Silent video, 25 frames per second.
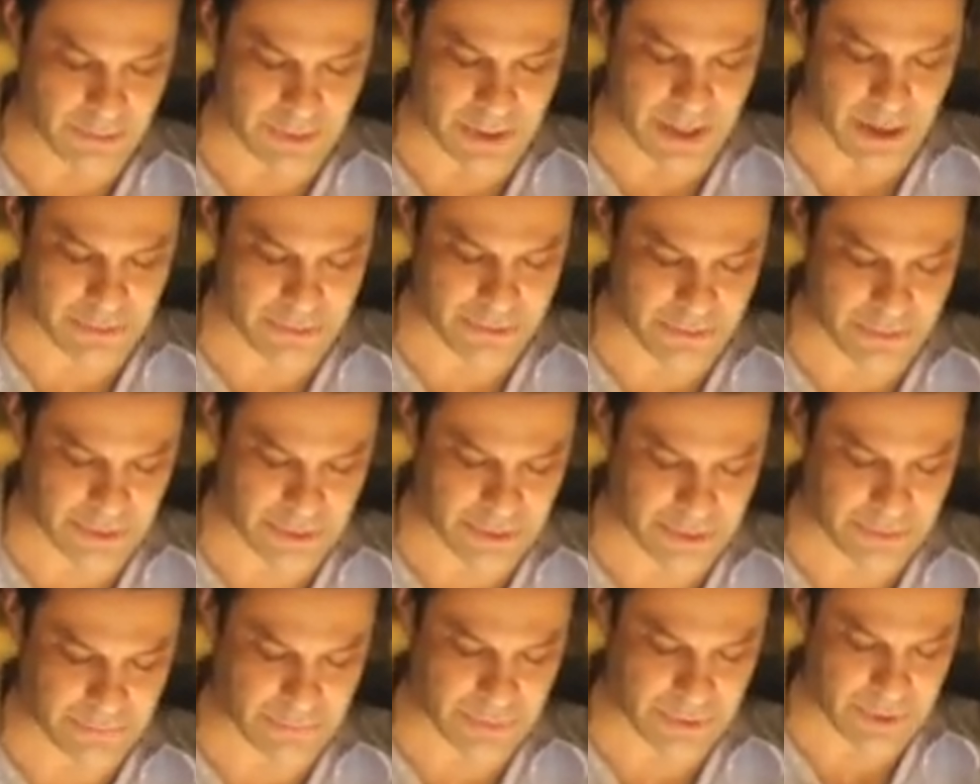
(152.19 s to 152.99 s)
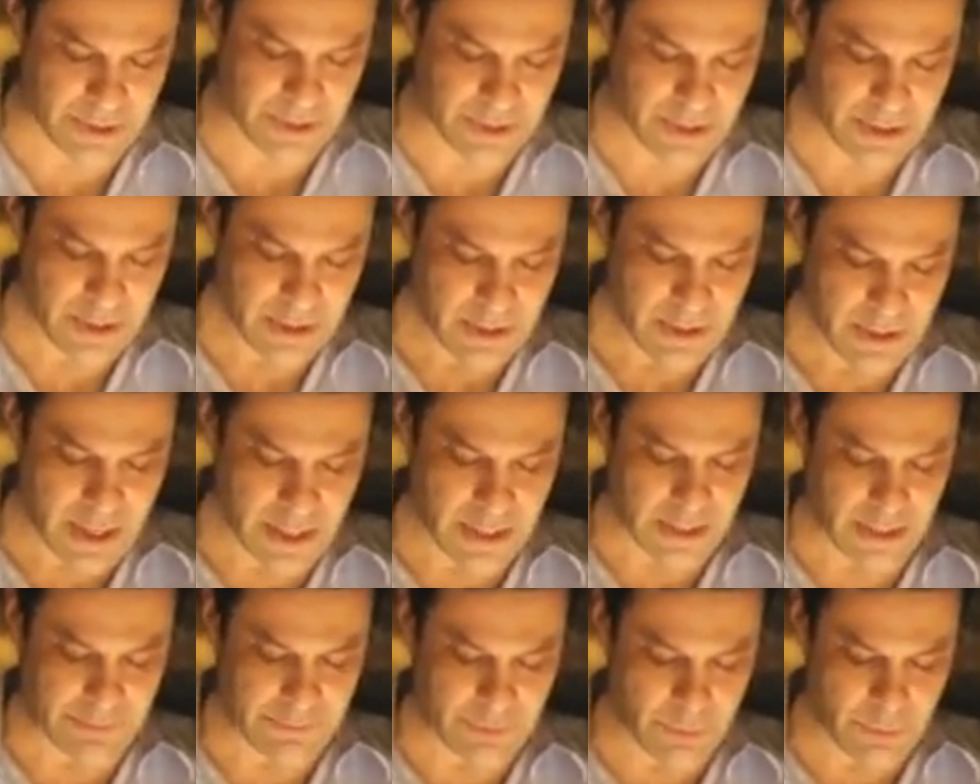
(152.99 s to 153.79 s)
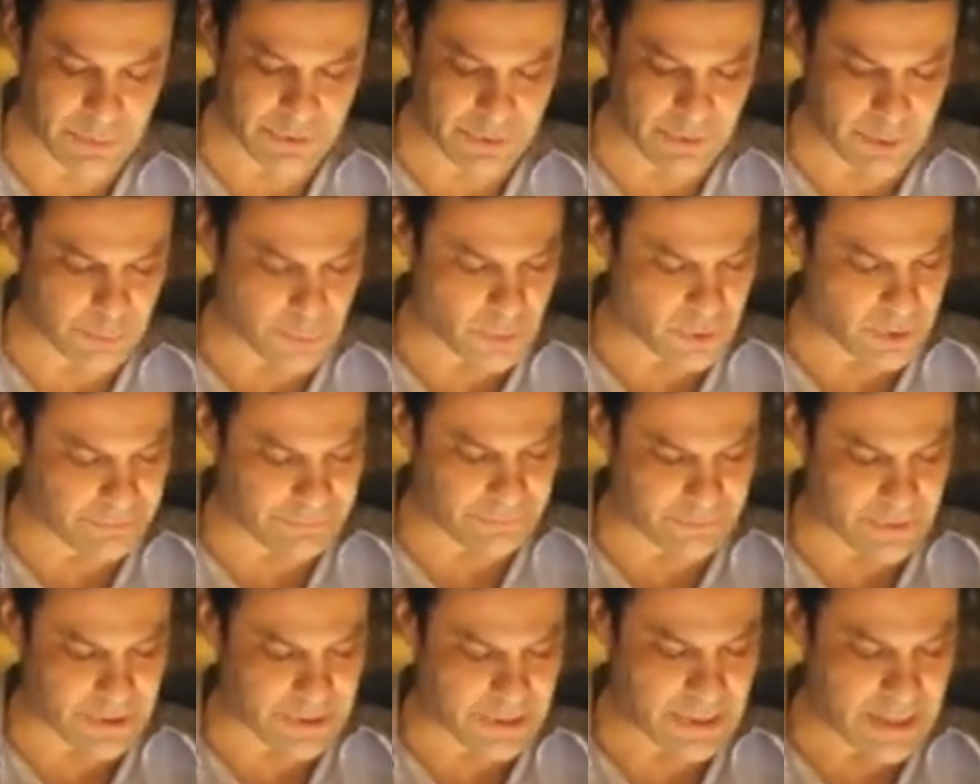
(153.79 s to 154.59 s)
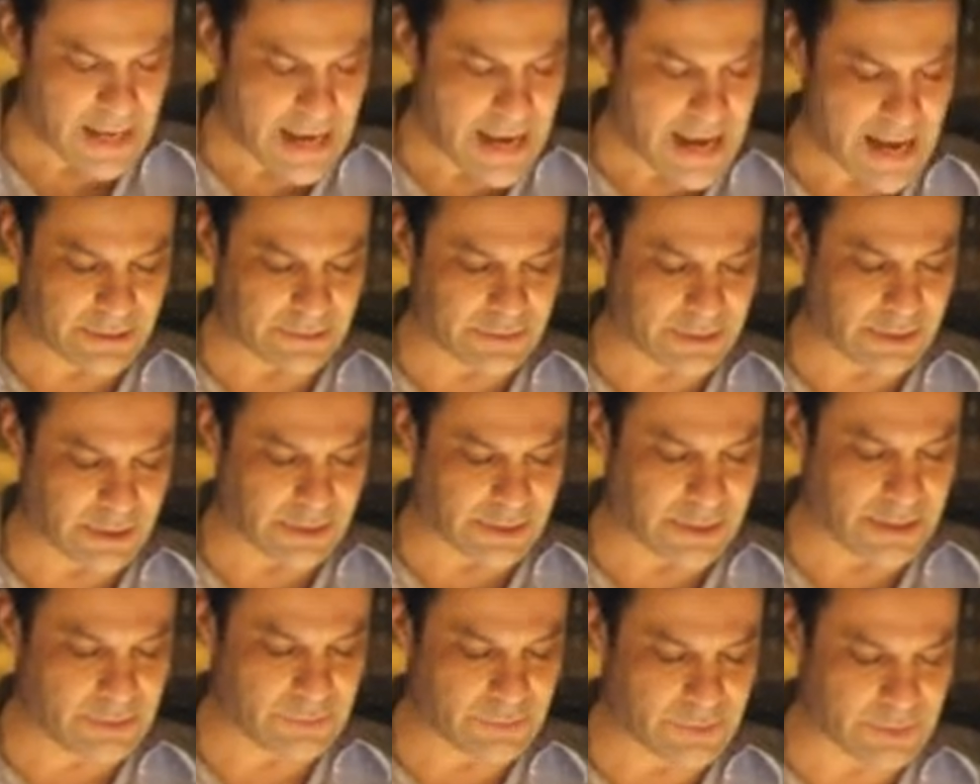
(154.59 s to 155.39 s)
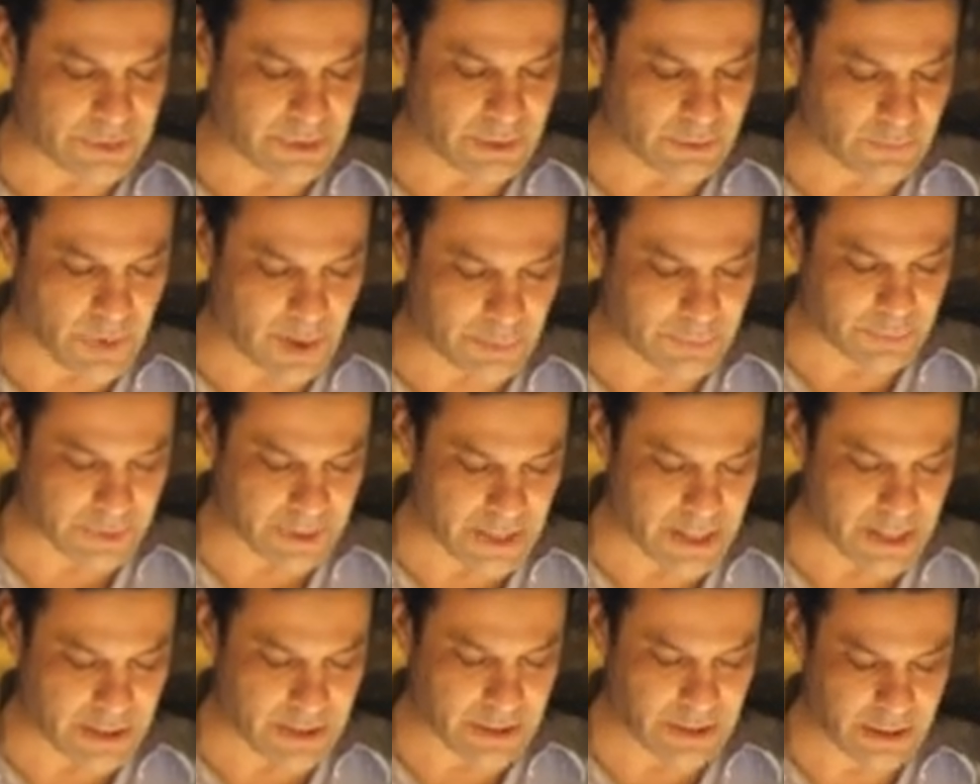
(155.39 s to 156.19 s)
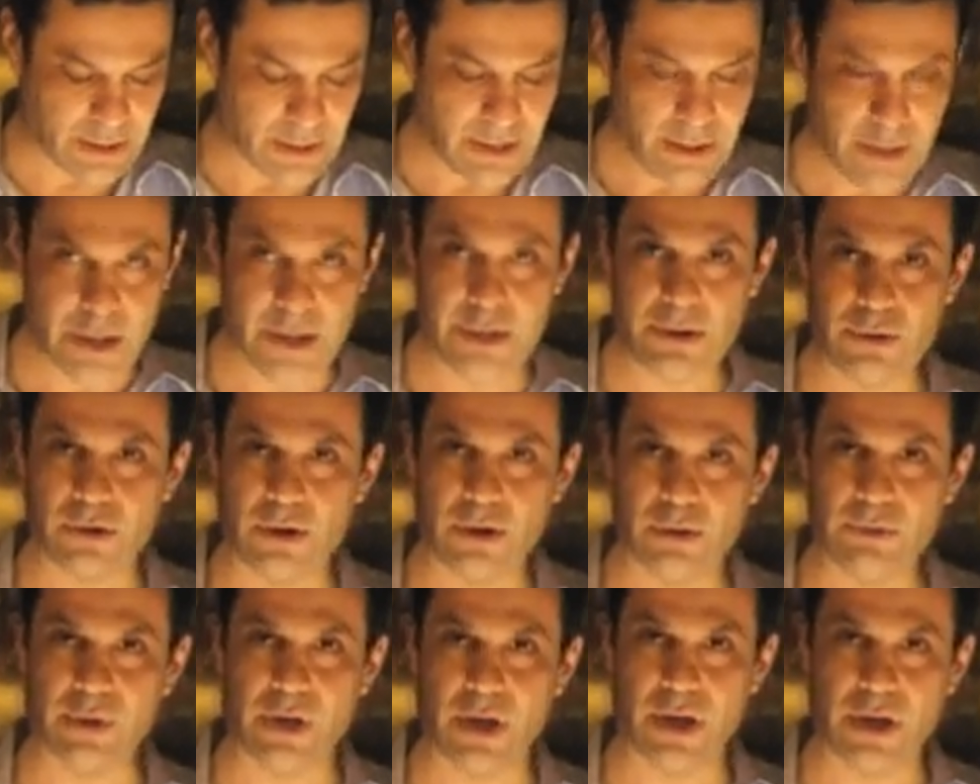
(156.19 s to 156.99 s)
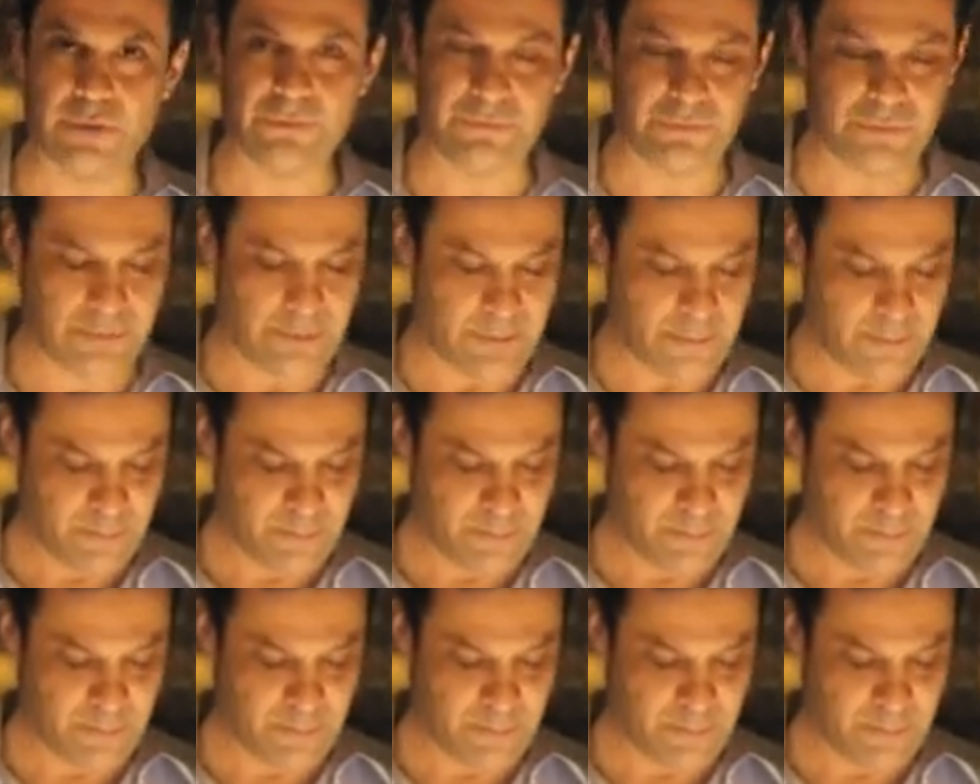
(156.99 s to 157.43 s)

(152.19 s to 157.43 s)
now 33 and living with her boyfriend, had little interest in replicating in her own life.